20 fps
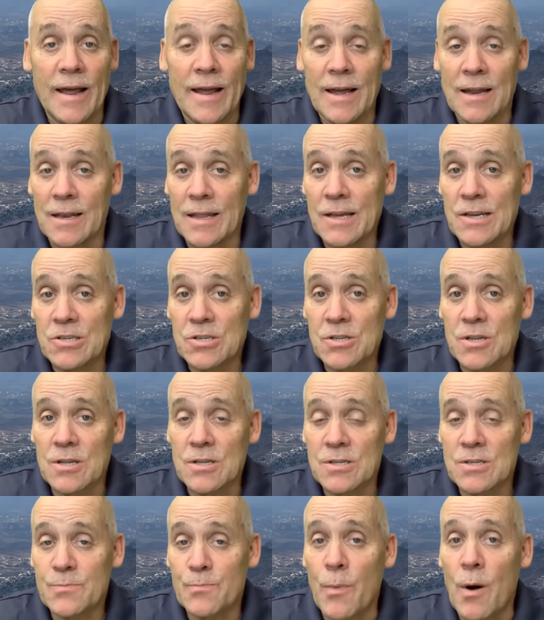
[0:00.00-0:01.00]
at least
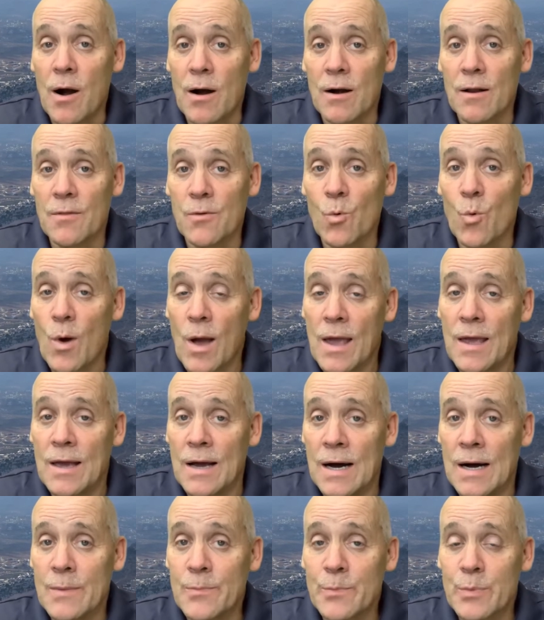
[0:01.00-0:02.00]
part of the way
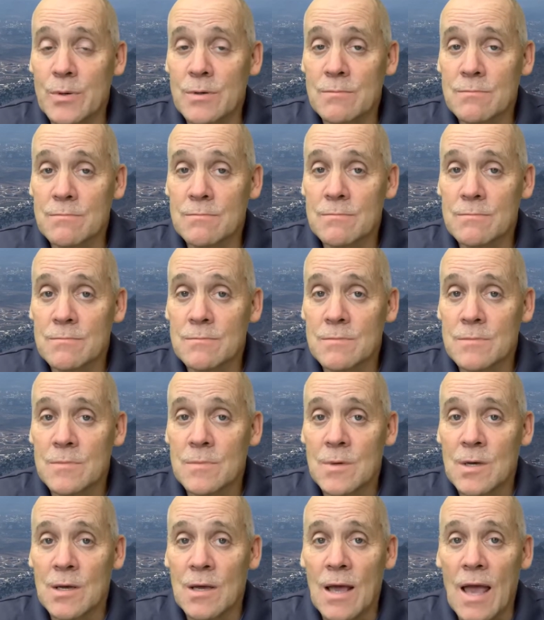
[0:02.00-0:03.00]
up,
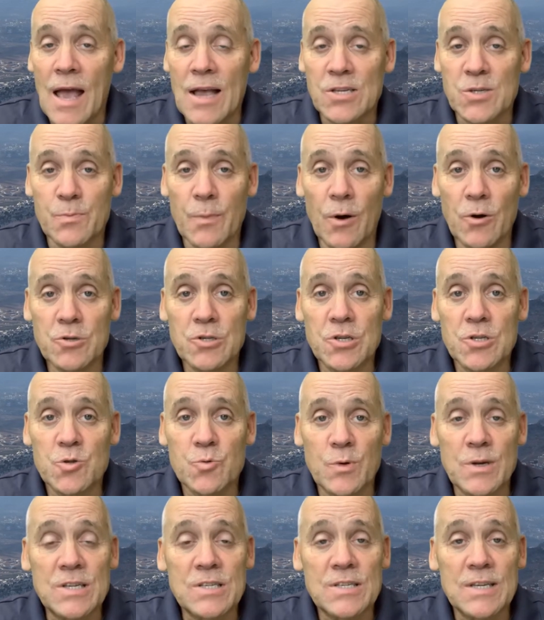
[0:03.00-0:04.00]
as Moses
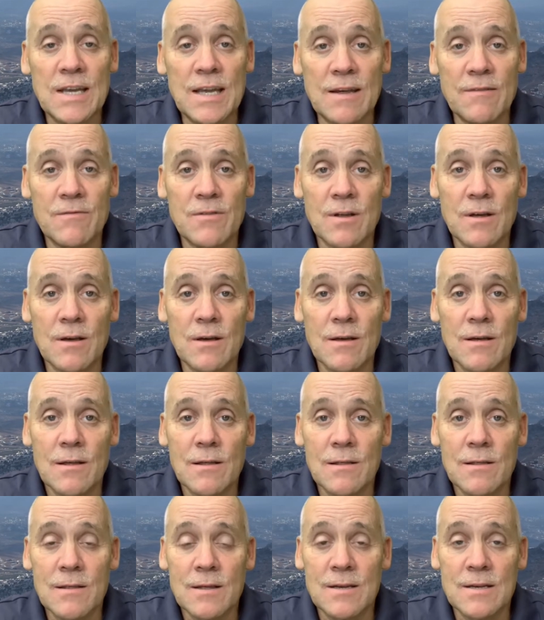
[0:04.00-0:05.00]
received
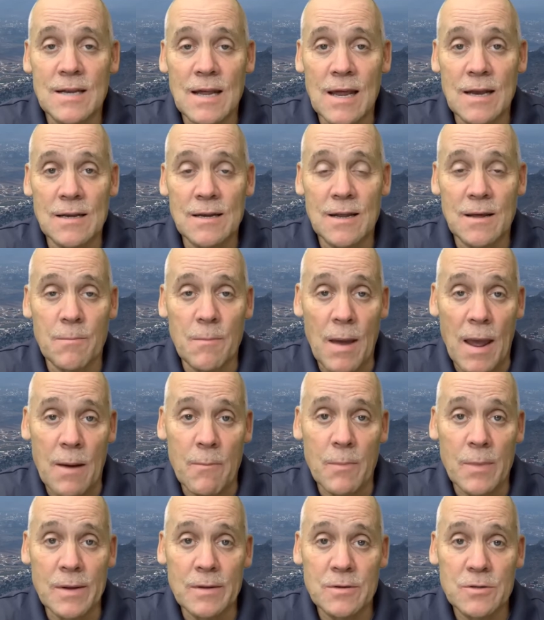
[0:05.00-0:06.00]
the Ten
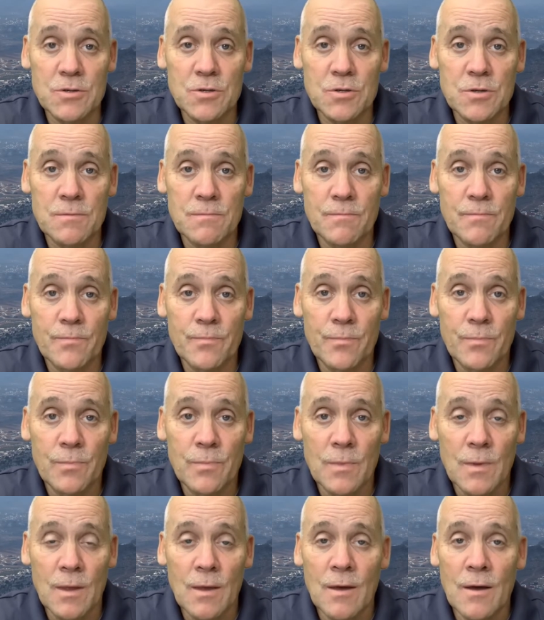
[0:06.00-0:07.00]
Commandments.
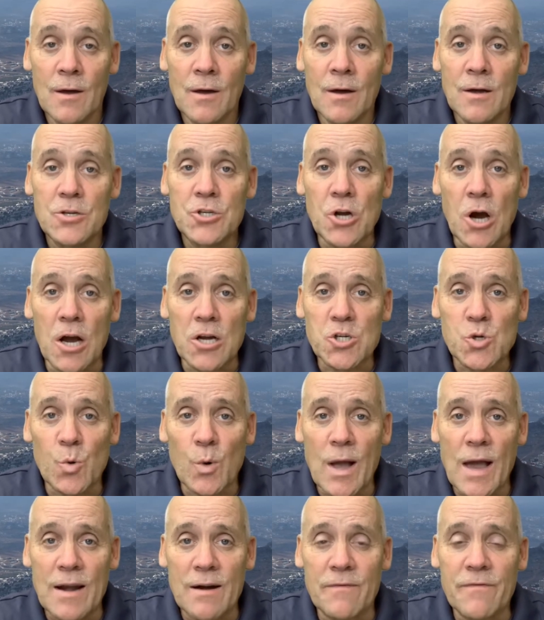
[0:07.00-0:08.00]

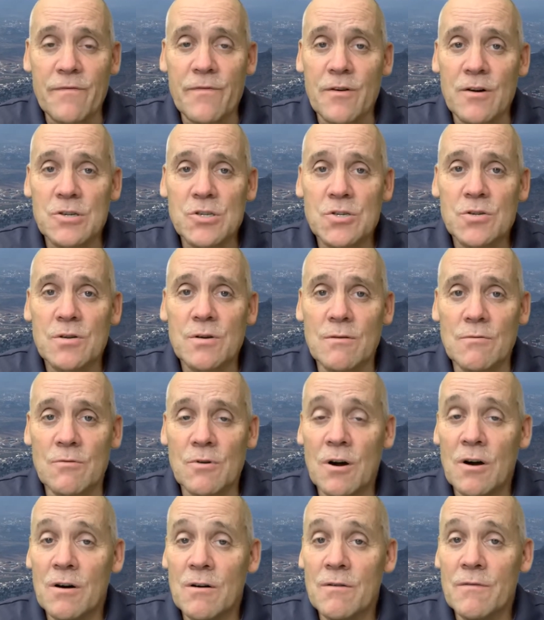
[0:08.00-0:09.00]
Joshua had a
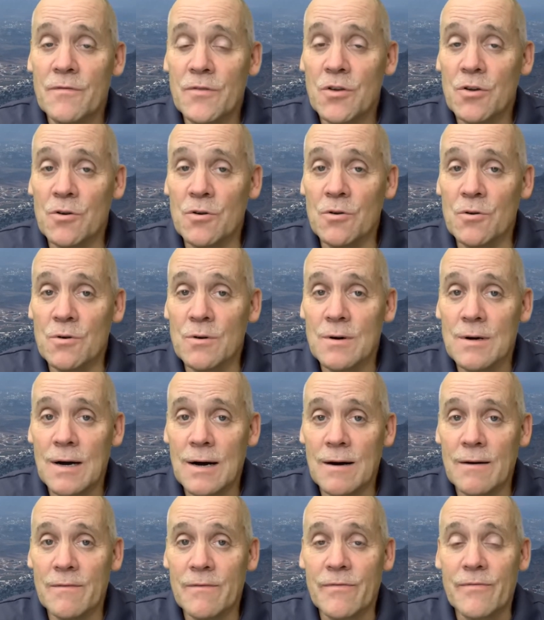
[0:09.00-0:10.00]
first-row view
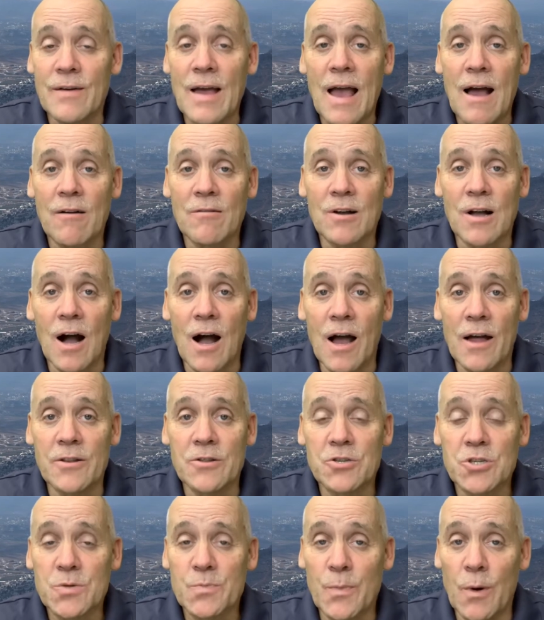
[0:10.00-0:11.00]
of how
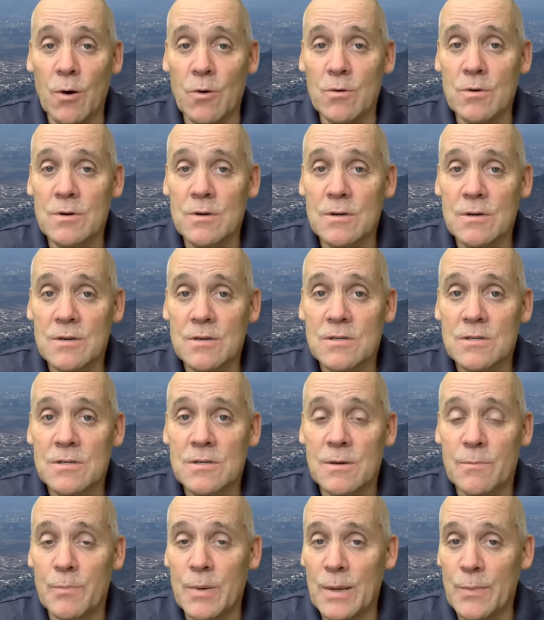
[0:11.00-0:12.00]
God spoke
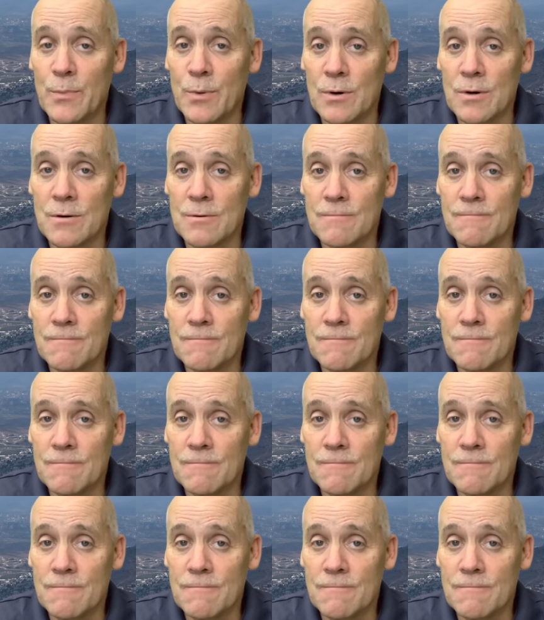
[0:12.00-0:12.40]
to people,